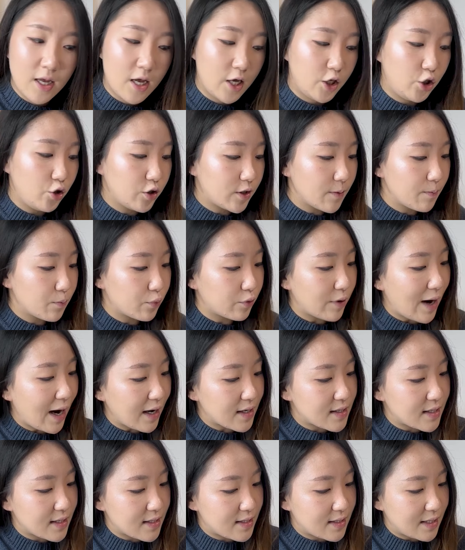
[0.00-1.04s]
You can
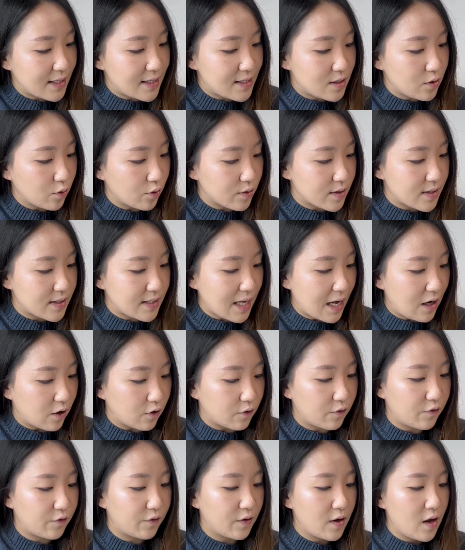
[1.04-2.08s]
practice this
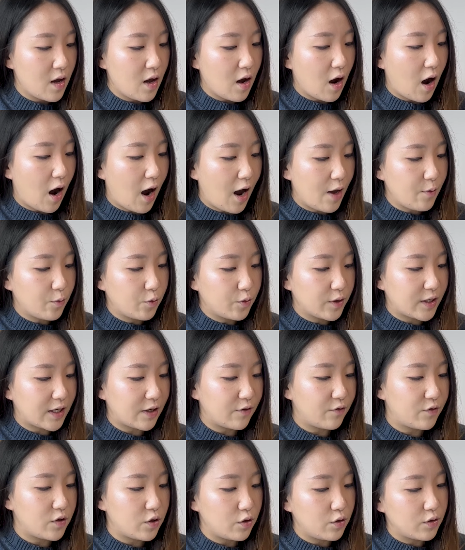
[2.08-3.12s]
yourself. I will
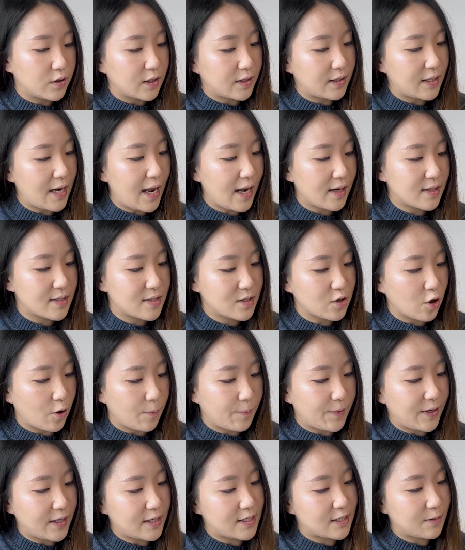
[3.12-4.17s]
give you the next
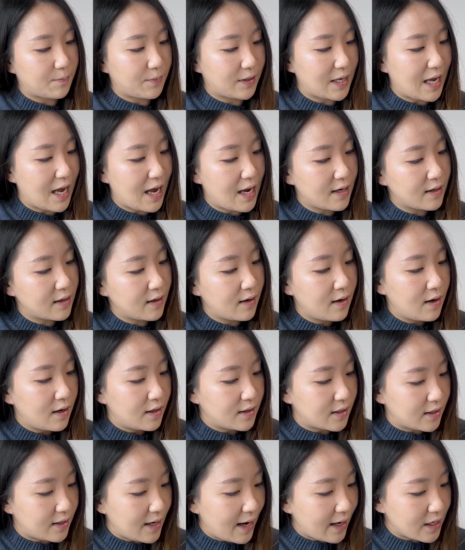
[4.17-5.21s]
topic to plan.
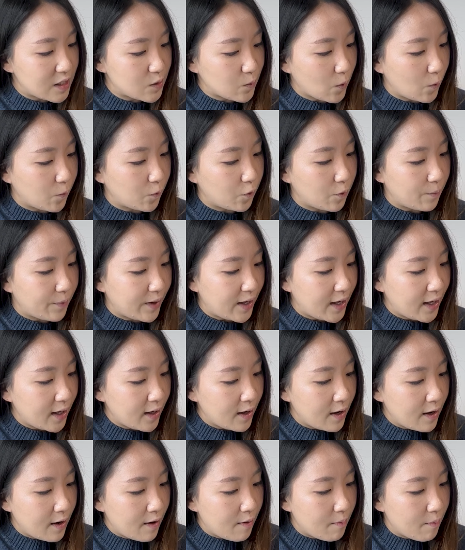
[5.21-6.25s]
The next one will
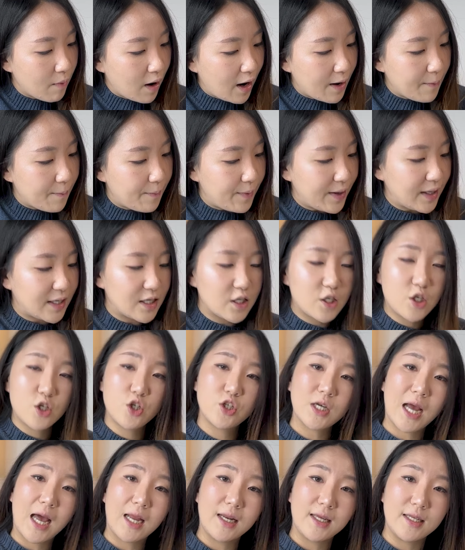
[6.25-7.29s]
be my biggest
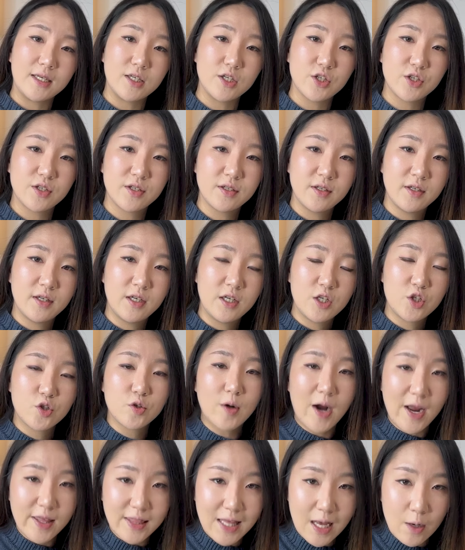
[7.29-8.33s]
challenge.
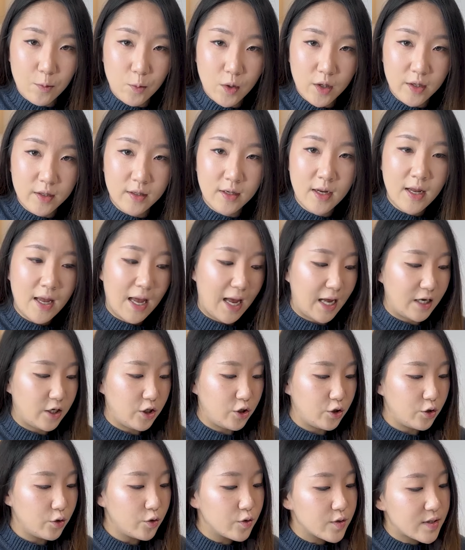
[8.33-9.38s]
Try that one and
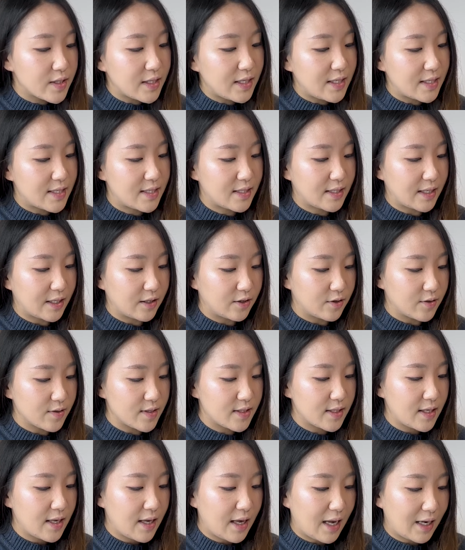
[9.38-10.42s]
use these
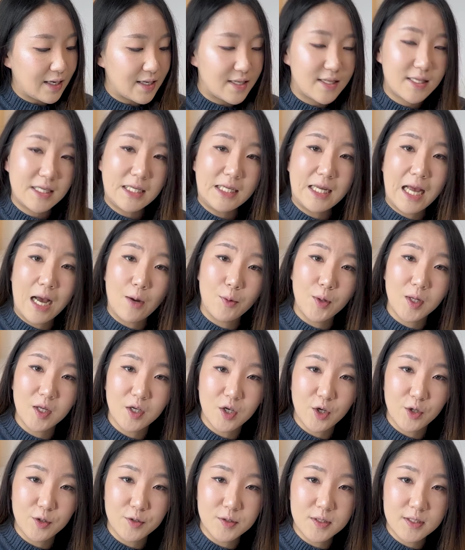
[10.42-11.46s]
skills and see how it
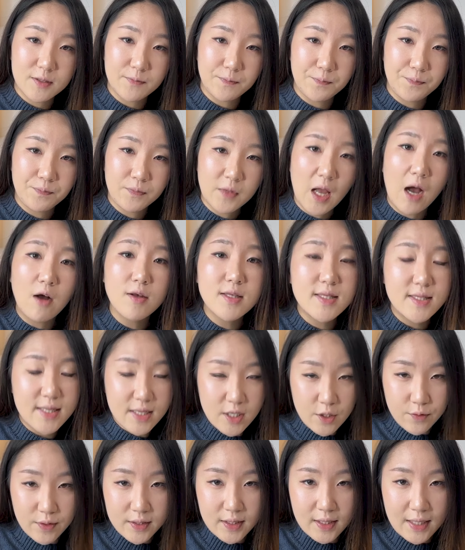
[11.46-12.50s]
goes. I'll see
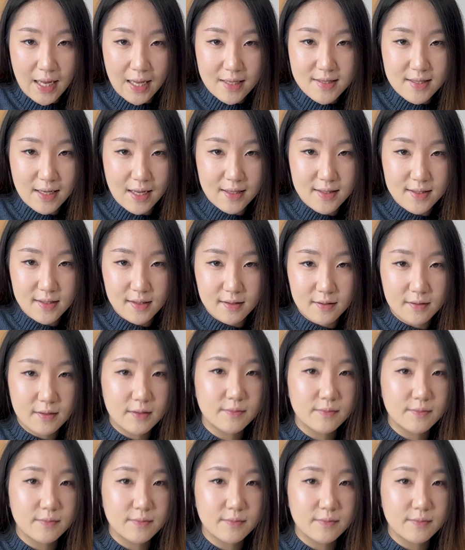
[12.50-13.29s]
you in the next lesson.